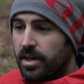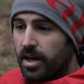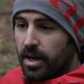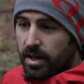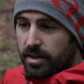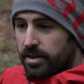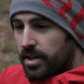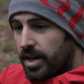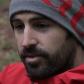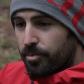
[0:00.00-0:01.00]
The
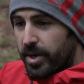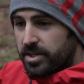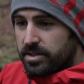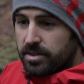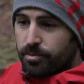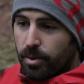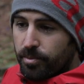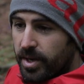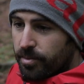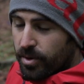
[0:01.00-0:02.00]
leveling base isn't a
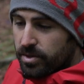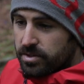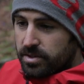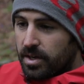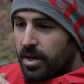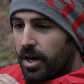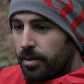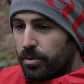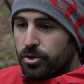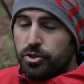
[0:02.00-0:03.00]
problem here because
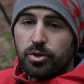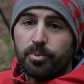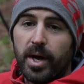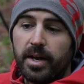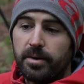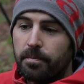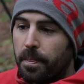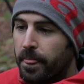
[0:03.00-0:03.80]
I'm not shooting a pano,